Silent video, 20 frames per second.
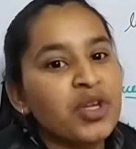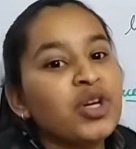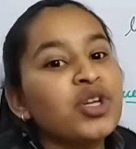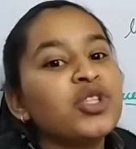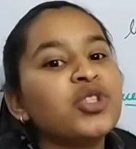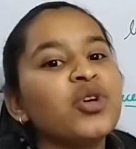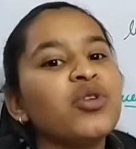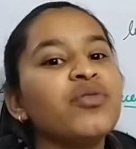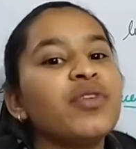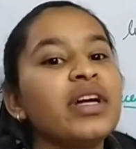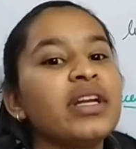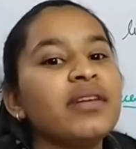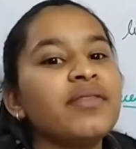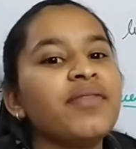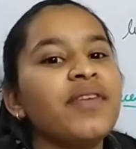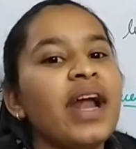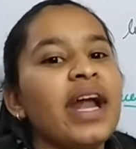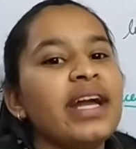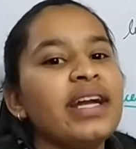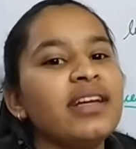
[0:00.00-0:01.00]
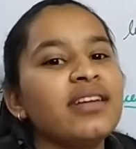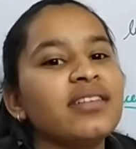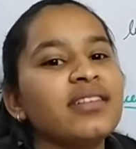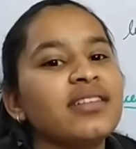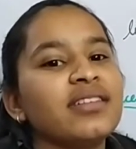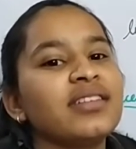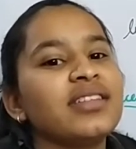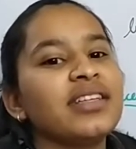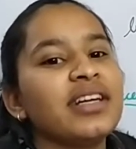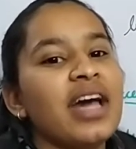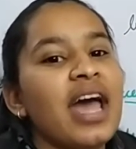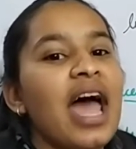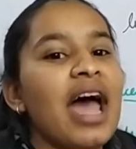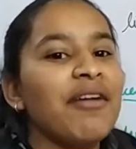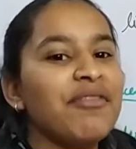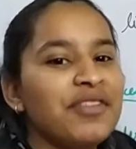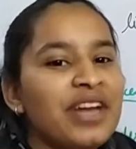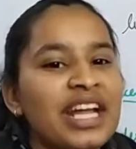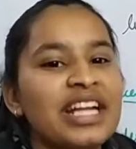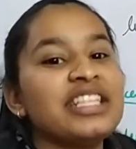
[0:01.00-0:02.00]
So one friend
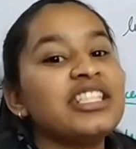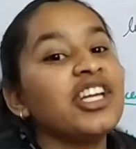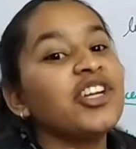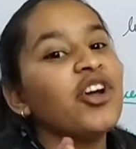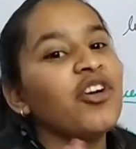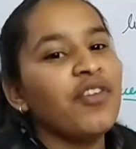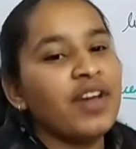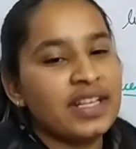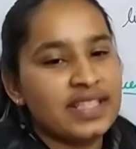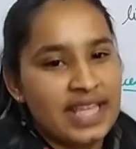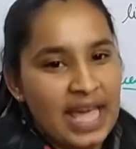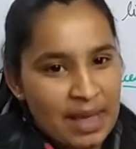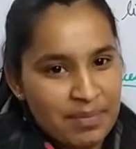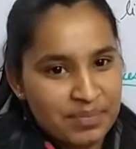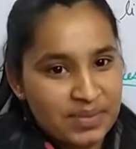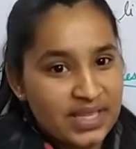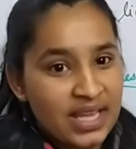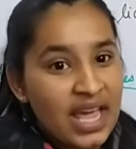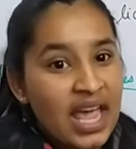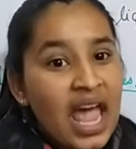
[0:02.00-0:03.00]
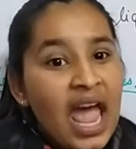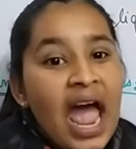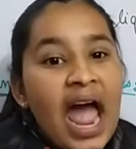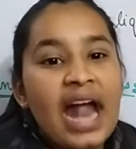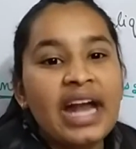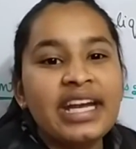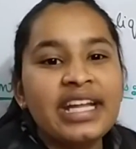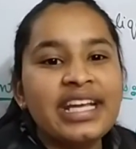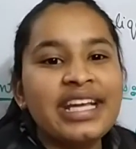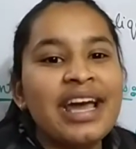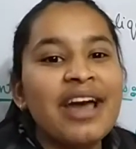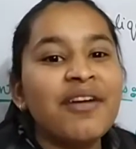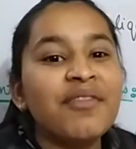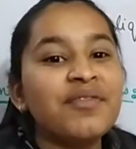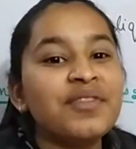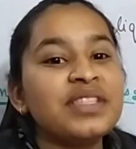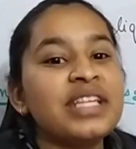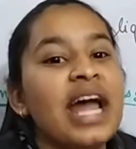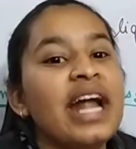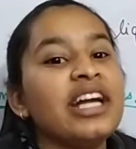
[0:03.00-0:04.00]
have tension of exams and he
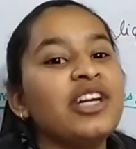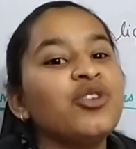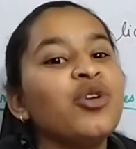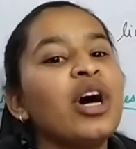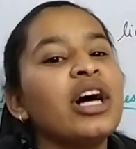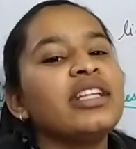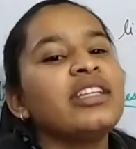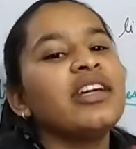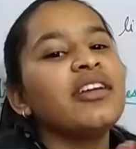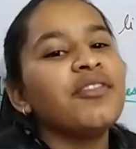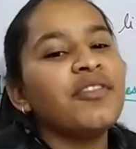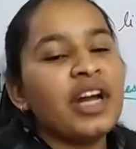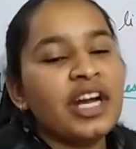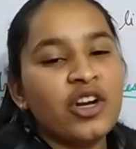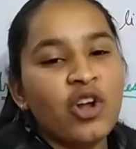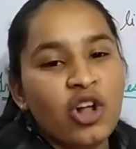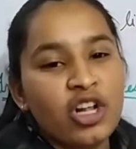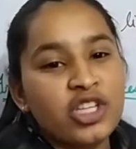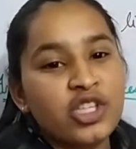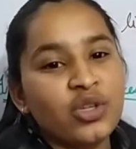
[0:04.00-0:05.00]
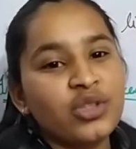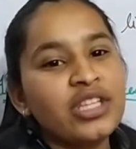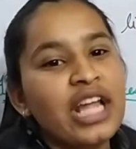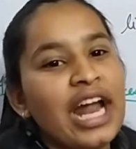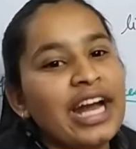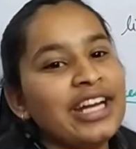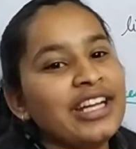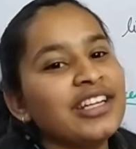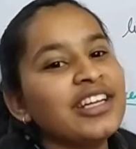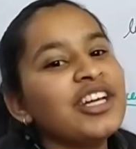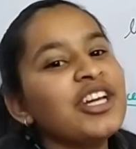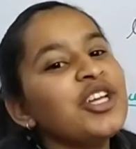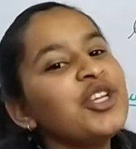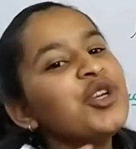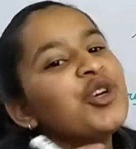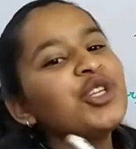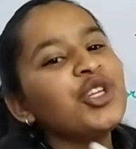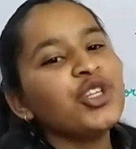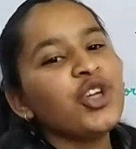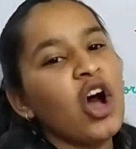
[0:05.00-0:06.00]
have said to other friend also that
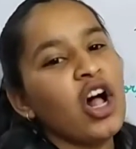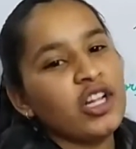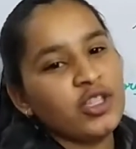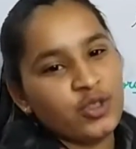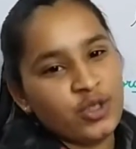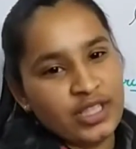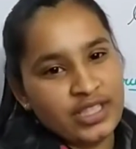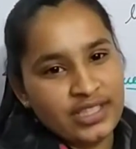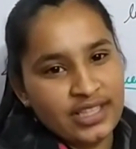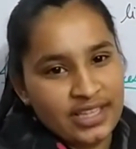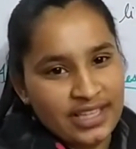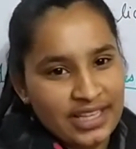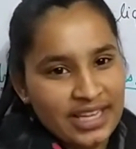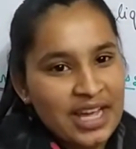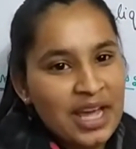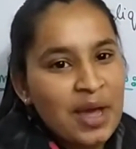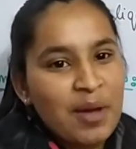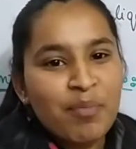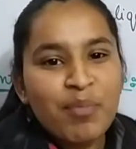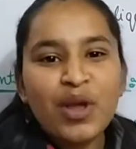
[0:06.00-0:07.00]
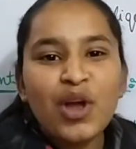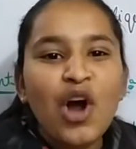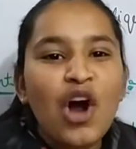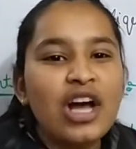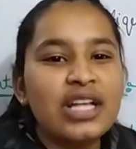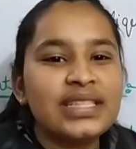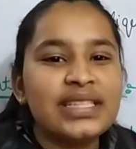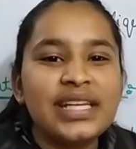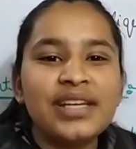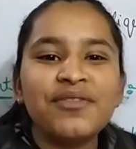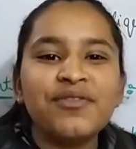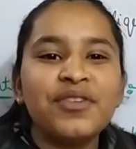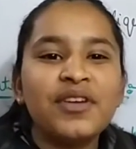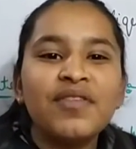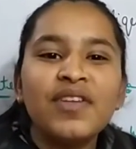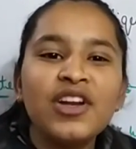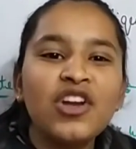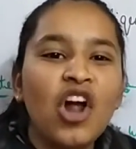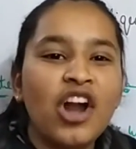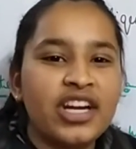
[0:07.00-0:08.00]
you should also study, because if we
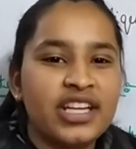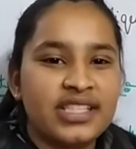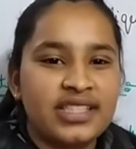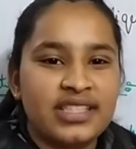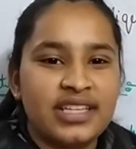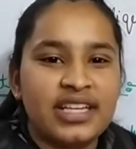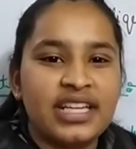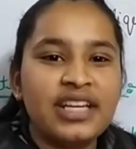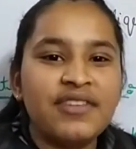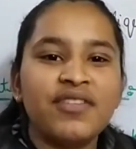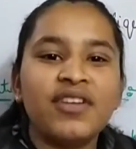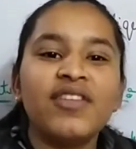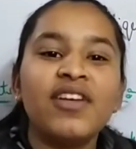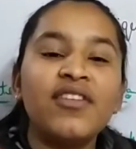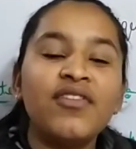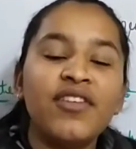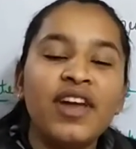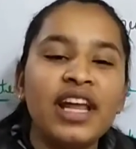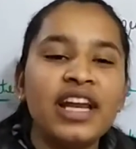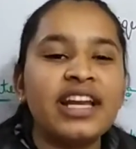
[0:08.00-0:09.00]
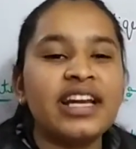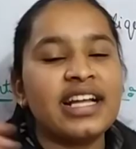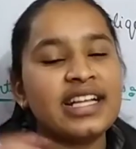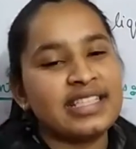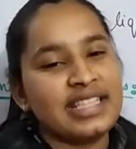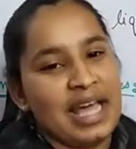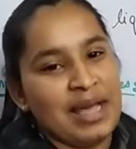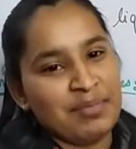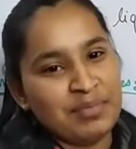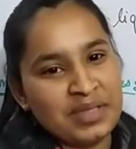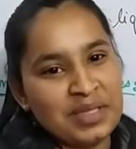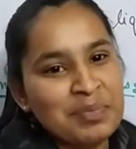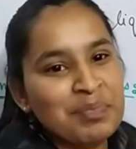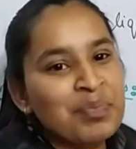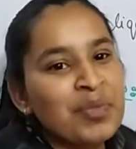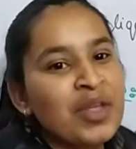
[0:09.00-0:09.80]
will not study we will fail in exams.